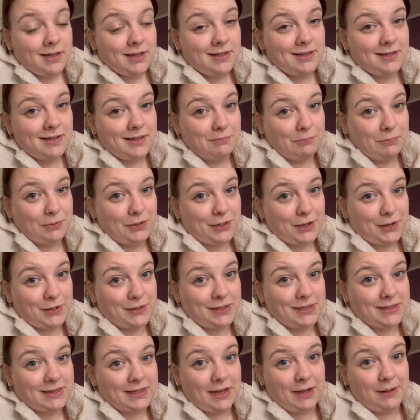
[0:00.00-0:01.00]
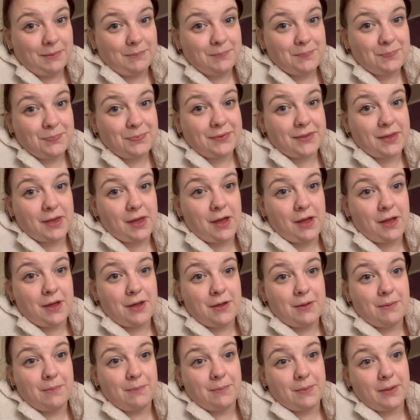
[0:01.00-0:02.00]
and we don't need that.
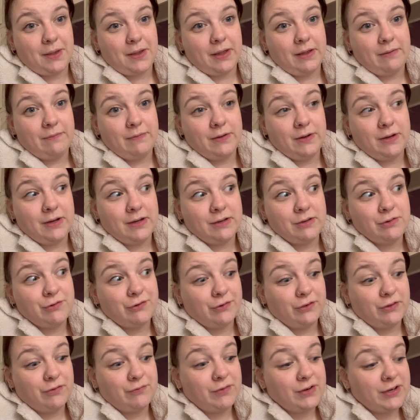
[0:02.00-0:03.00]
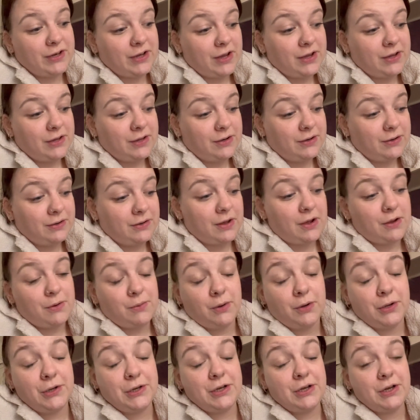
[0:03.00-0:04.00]
Um, if you did enjoy the video, you know
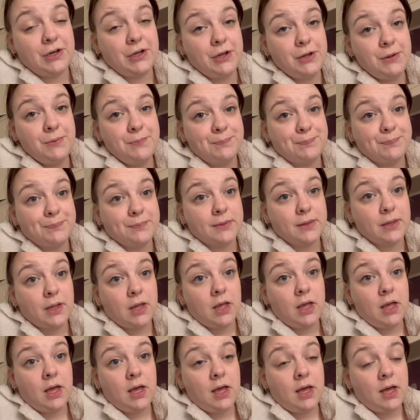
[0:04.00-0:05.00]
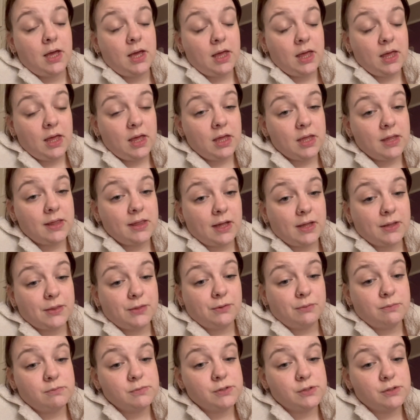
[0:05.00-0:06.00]
what to do. Hit that
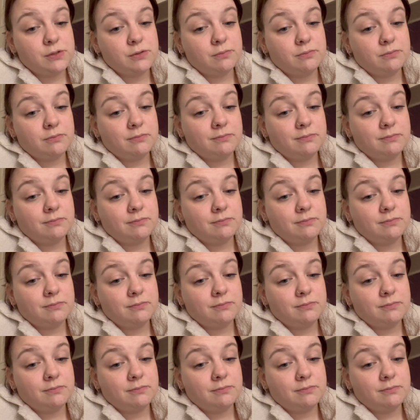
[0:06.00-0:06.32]
thumbs up,